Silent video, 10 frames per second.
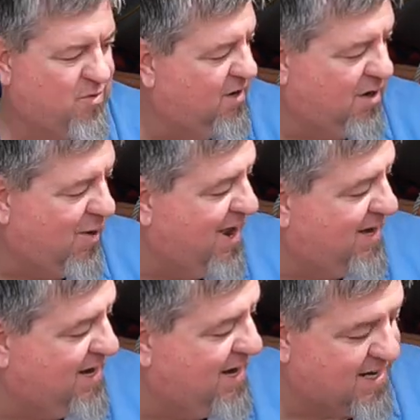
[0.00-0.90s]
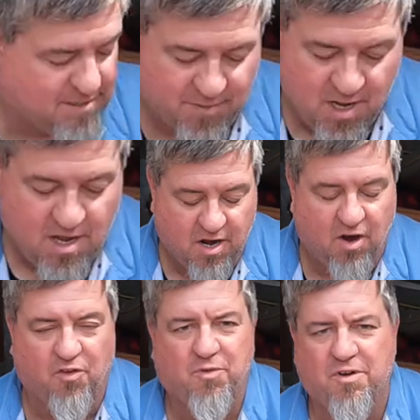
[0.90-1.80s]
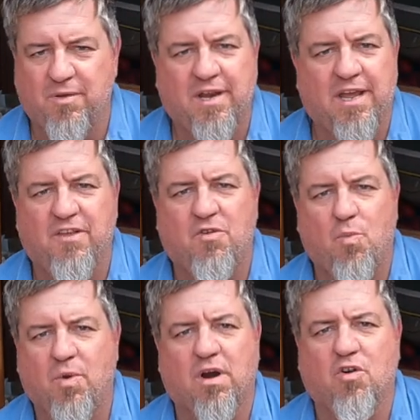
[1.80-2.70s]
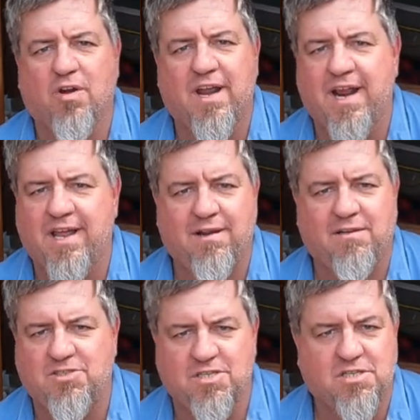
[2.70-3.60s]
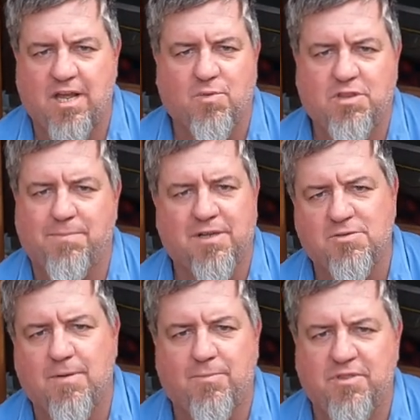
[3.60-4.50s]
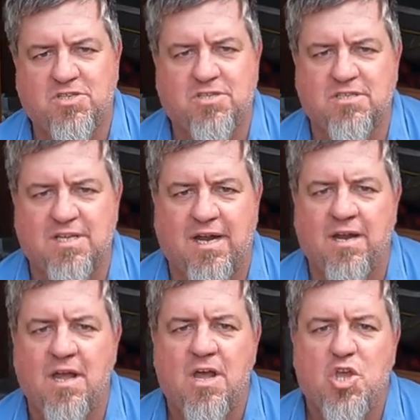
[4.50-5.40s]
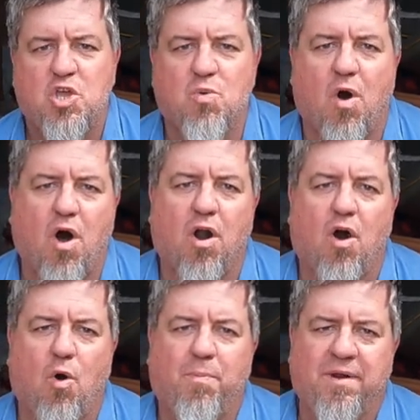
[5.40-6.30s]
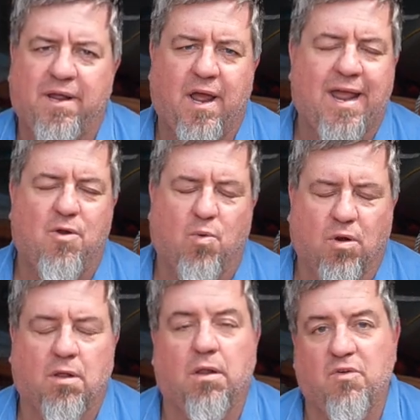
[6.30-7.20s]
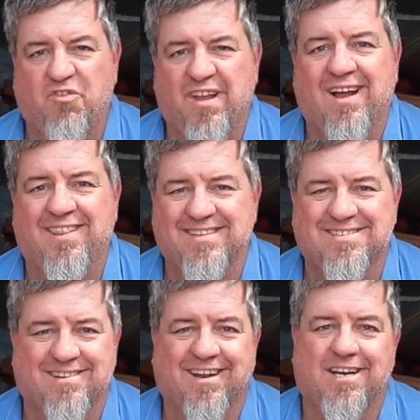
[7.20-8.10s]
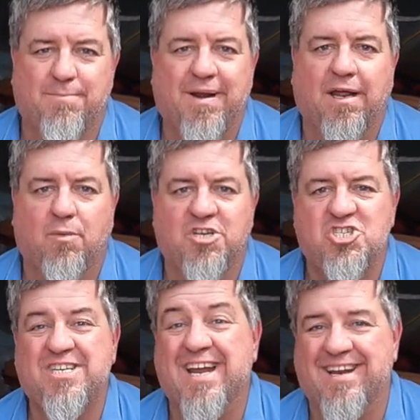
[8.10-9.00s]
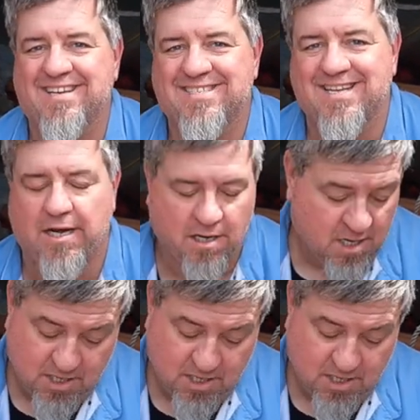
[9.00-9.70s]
We're going to go ahead and connect them, and all we're doing is we're creating, just like with the bilge pump, when this turns on, you are opening and or closing the circuit depending on which state it is in.